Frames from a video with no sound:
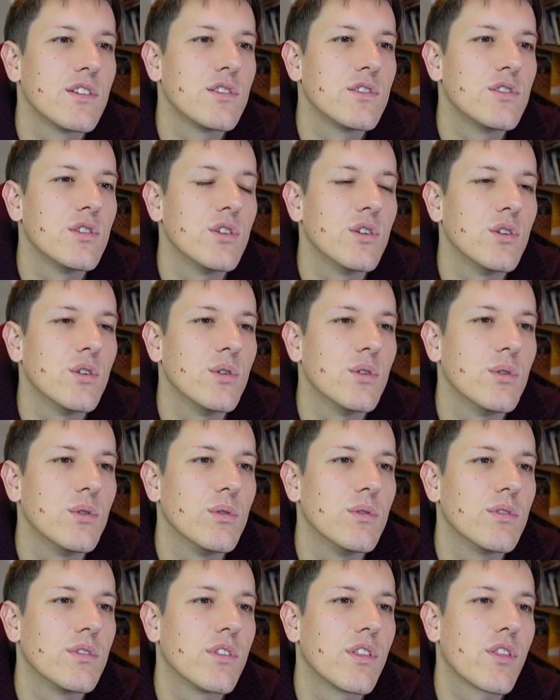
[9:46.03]

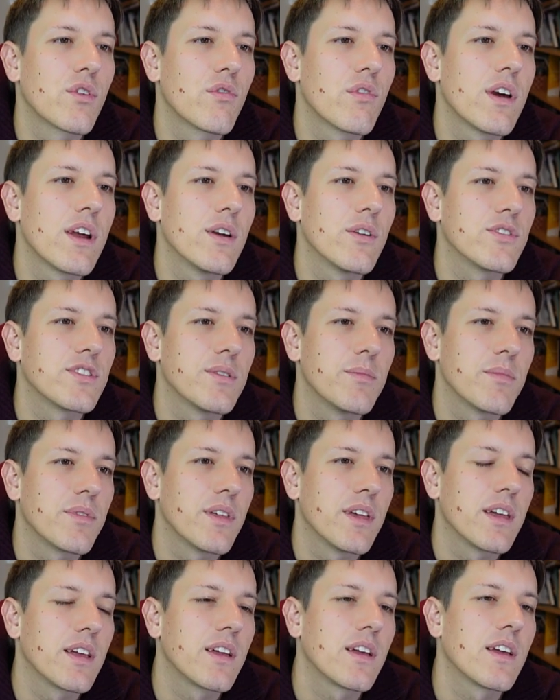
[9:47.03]
2, 3 or
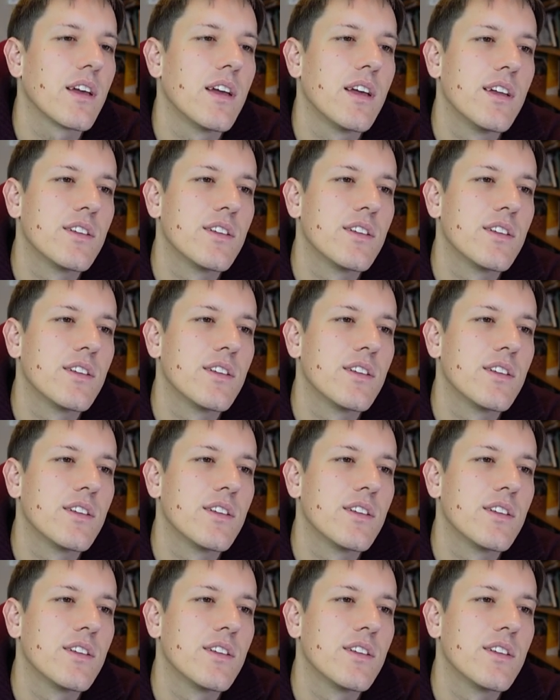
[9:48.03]
something.